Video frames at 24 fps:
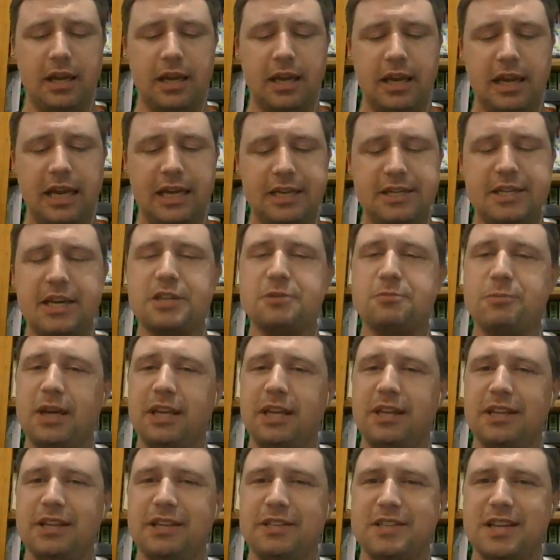it does mean
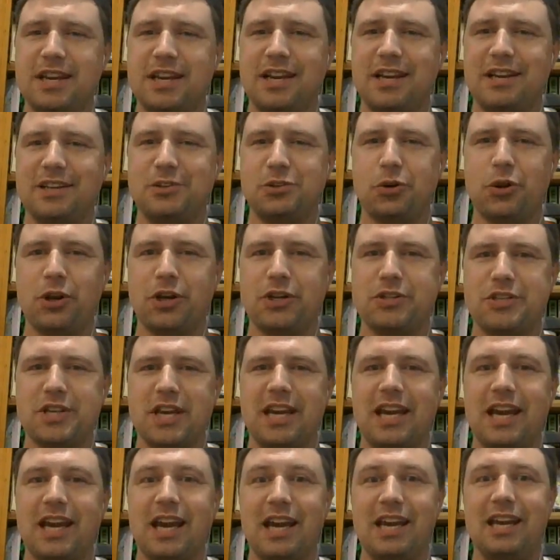that trying to say,
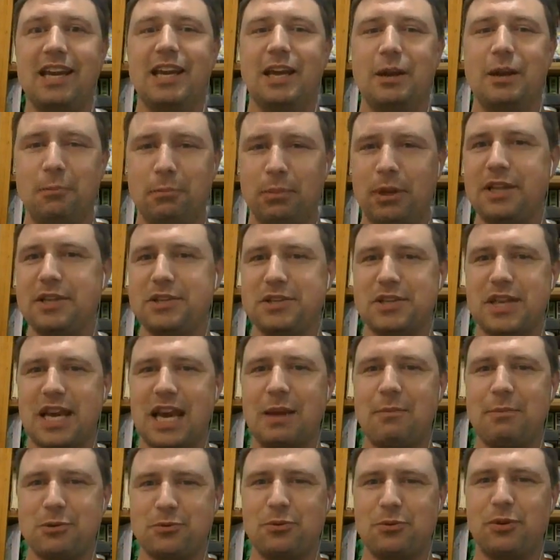hey, play this game,
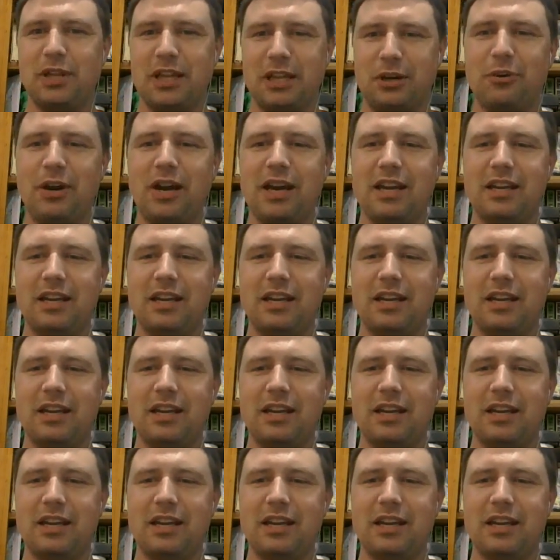it's really great,